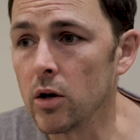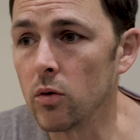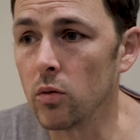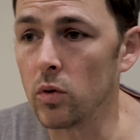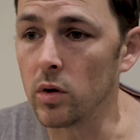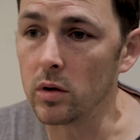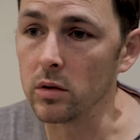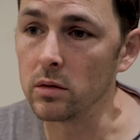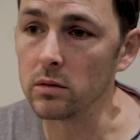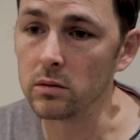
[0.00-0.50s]

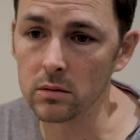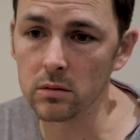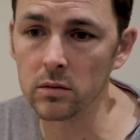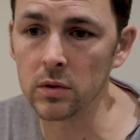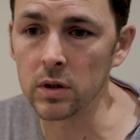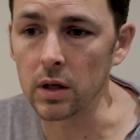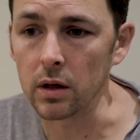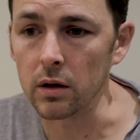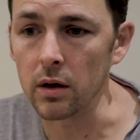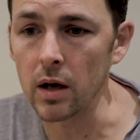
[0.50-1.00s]
well,
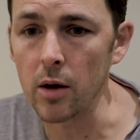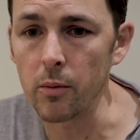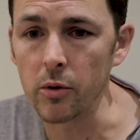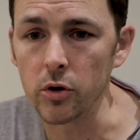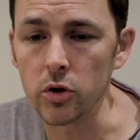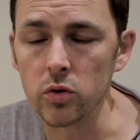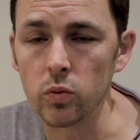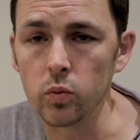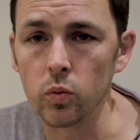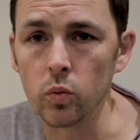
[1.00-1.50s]
you know, how
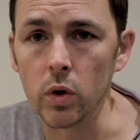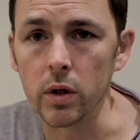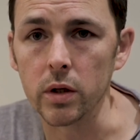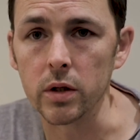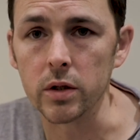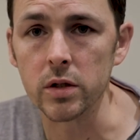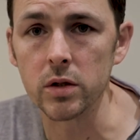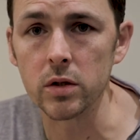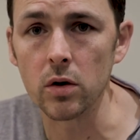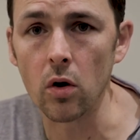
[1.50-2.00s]
much
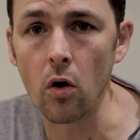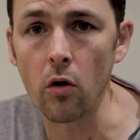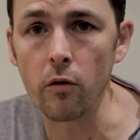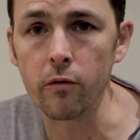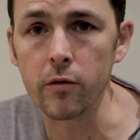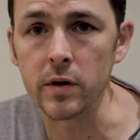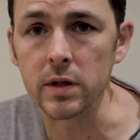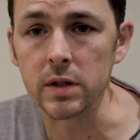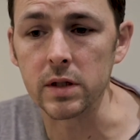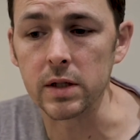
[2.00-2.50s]
worse
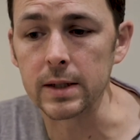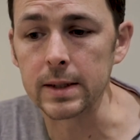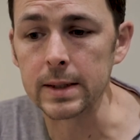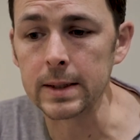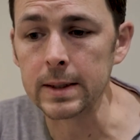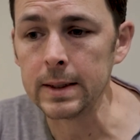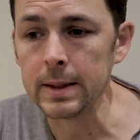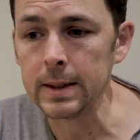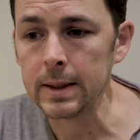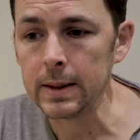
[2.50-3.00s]
off is
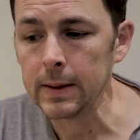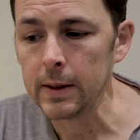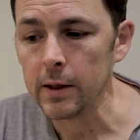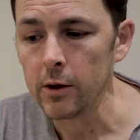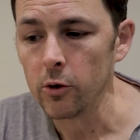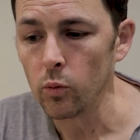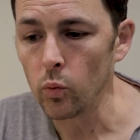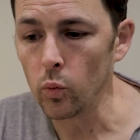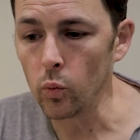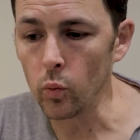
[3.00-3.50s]
it?
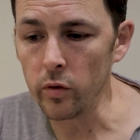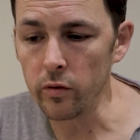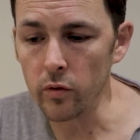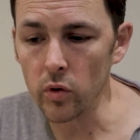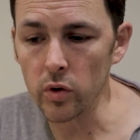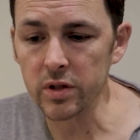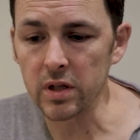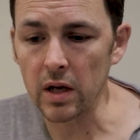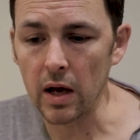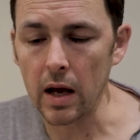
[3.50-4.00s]
We've
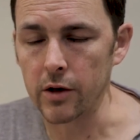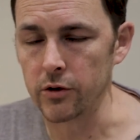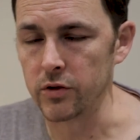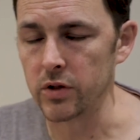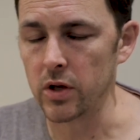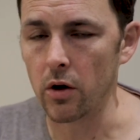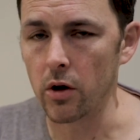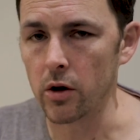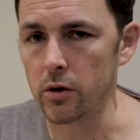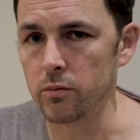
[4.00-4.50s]
also had
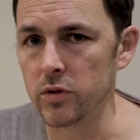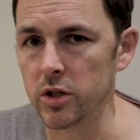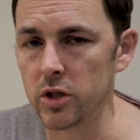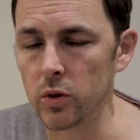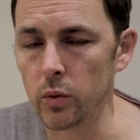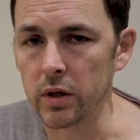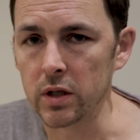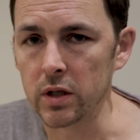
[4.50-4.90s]
time to